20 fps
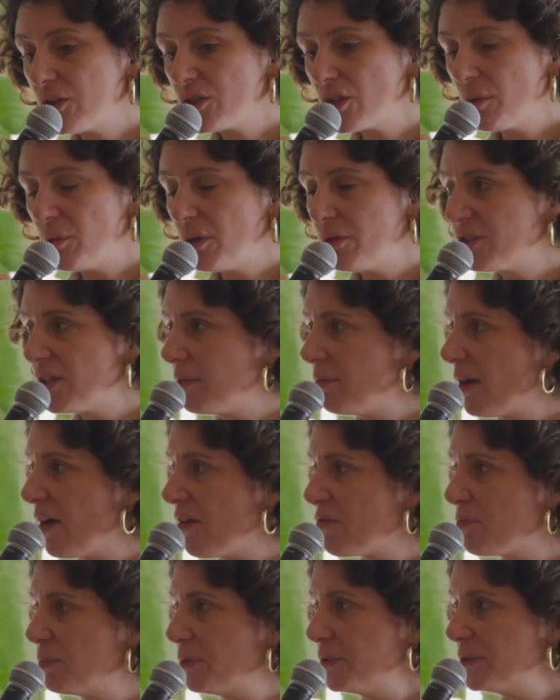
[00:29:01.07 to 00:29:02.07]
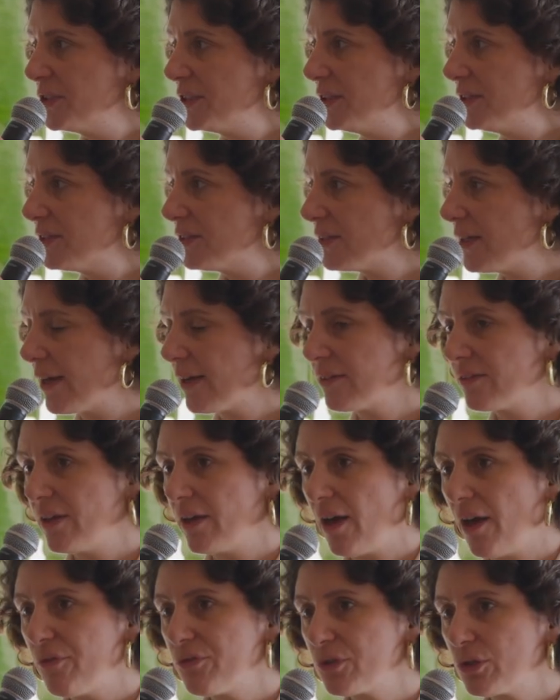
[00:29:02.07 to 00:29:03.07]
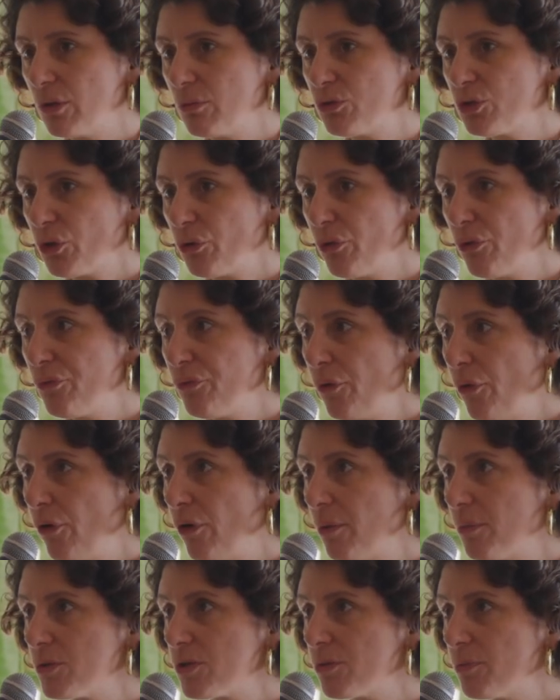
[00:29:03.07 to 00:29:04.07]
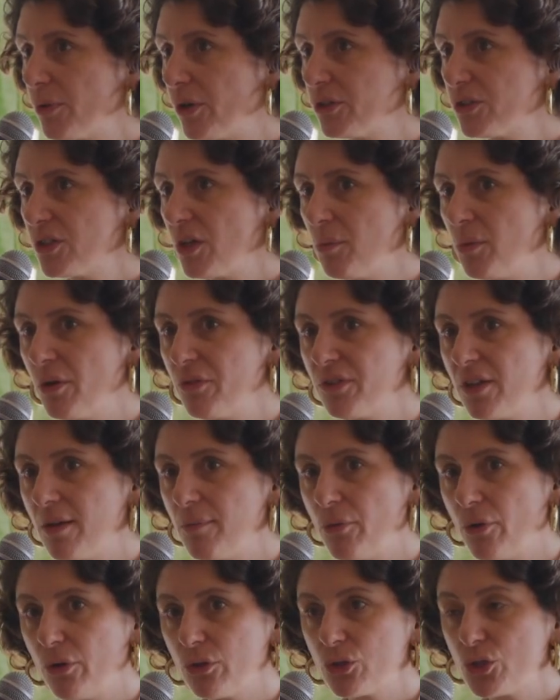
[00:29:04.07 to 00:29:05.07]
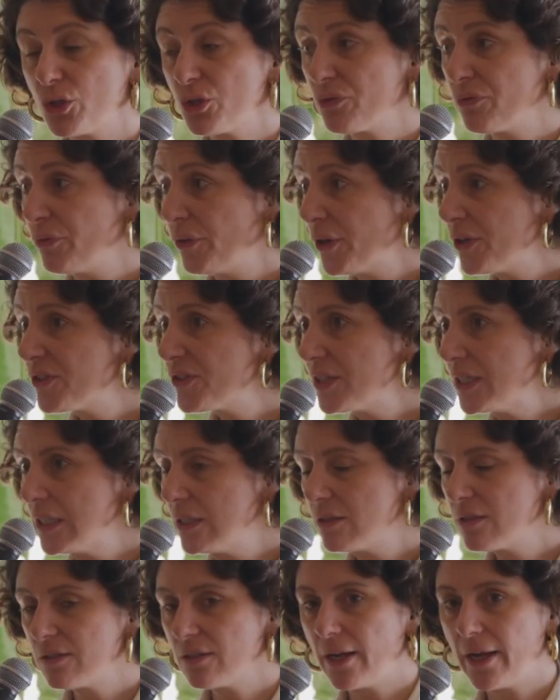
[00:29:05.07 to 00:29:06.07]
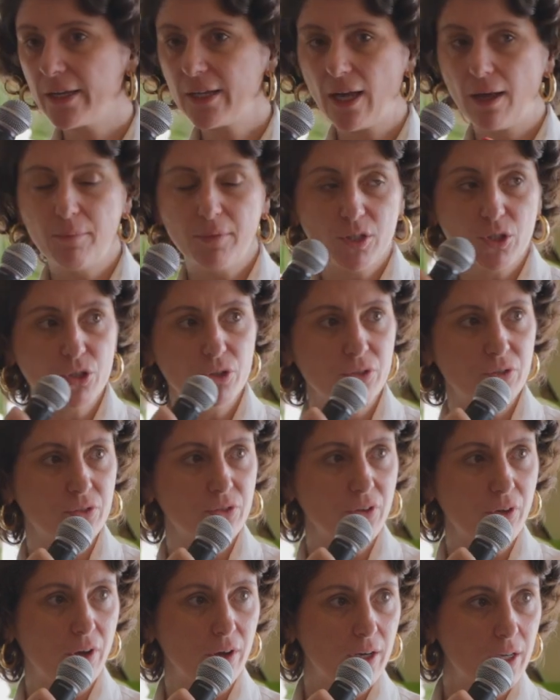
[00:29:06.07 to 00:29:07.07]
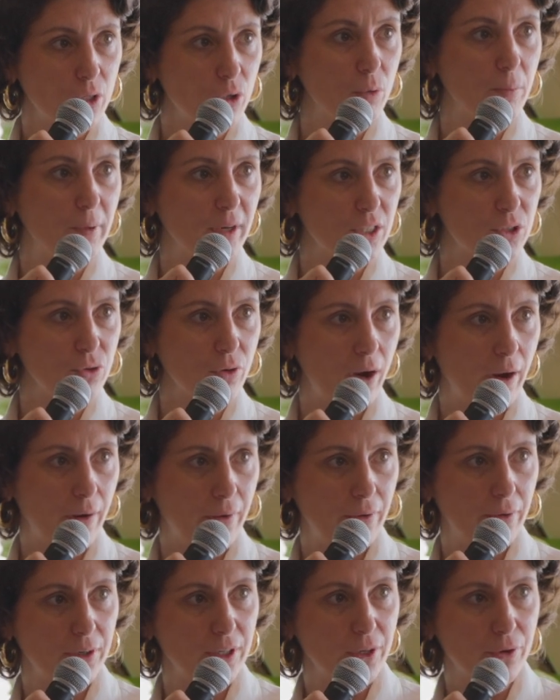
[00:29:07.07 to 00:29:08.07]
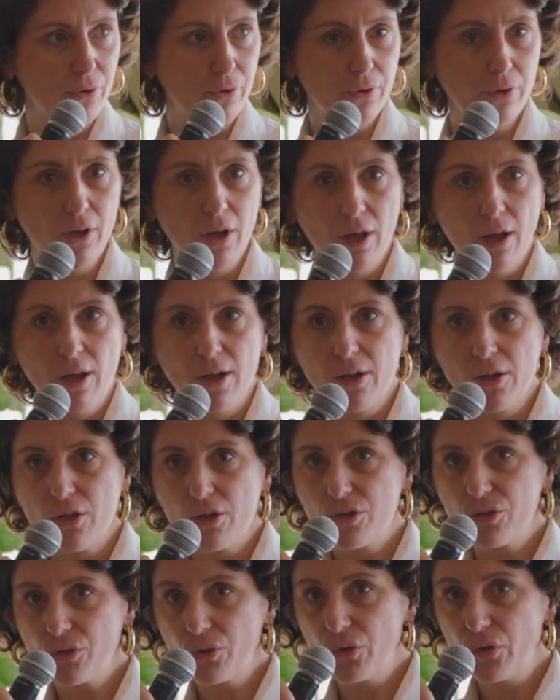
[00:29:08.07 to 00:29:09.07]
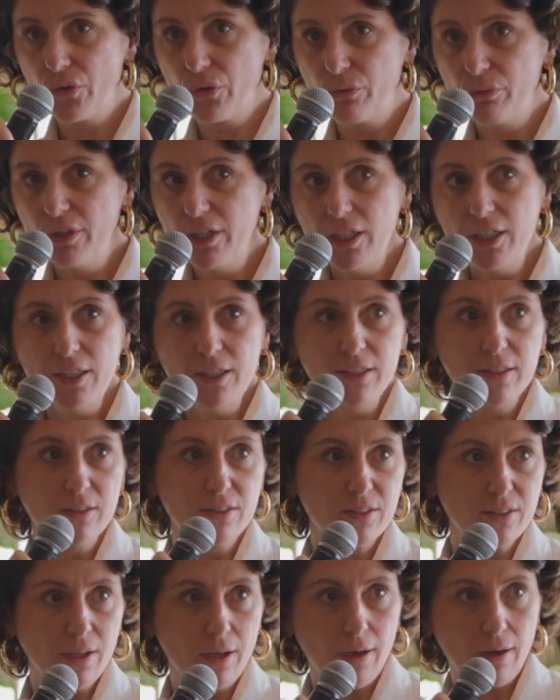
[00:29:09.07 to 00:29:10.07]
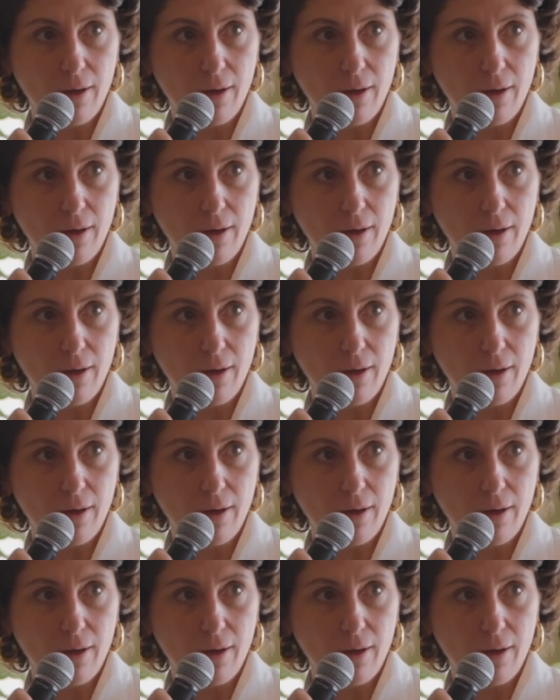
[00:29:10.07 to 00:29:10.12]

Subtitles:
some of them have bodies, they have sculptural forms, but some of them are just voices, like I mentioned Cleopatra earlier. So really, it's